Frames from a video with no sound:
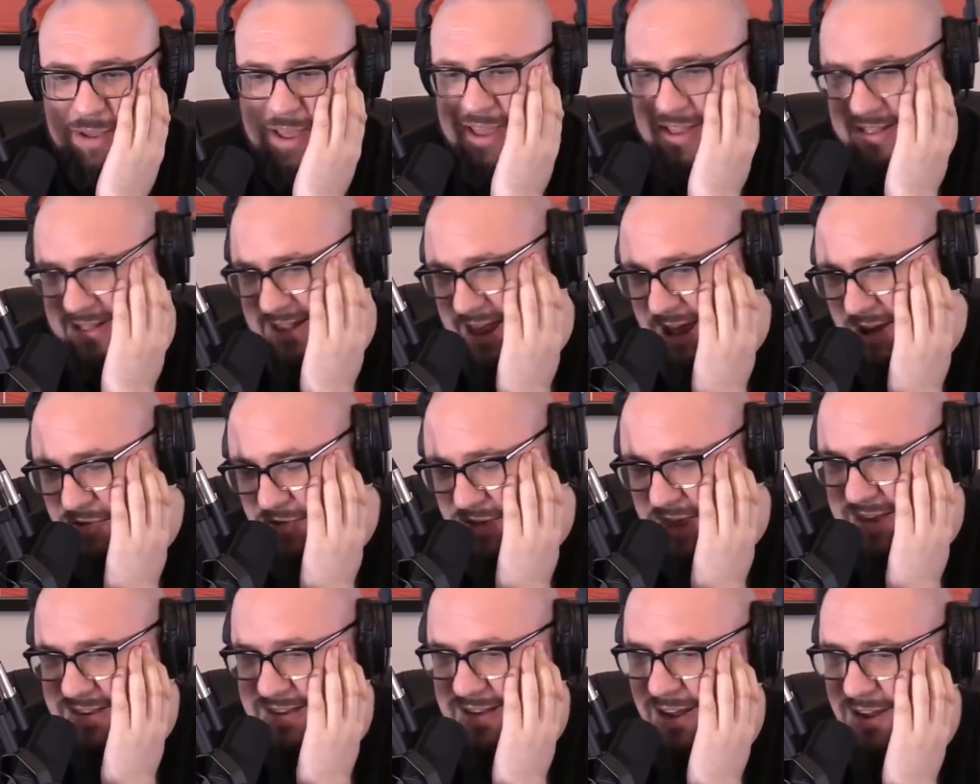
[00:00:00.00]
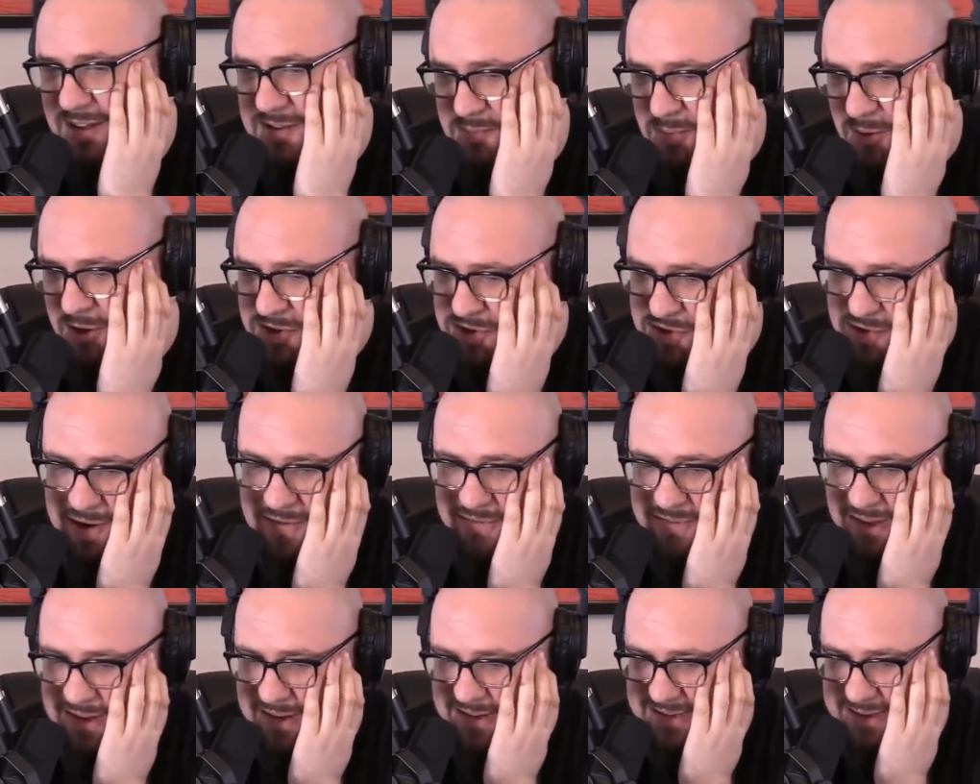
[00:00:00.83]
I mean, if there's not a sponsor
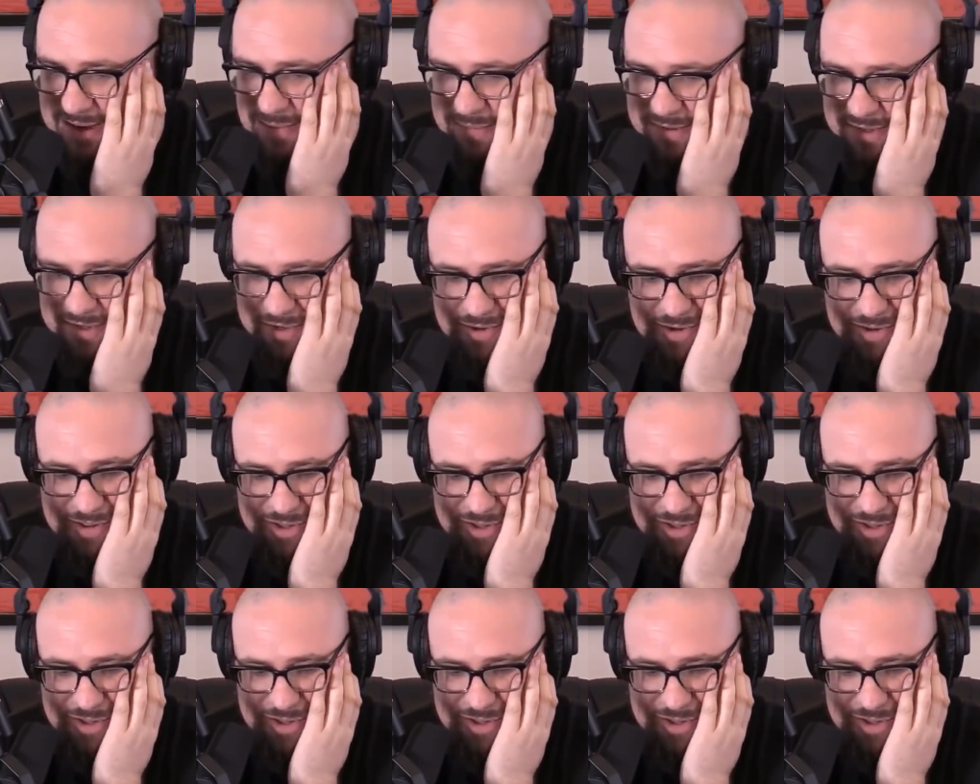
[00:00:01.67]
after this episode,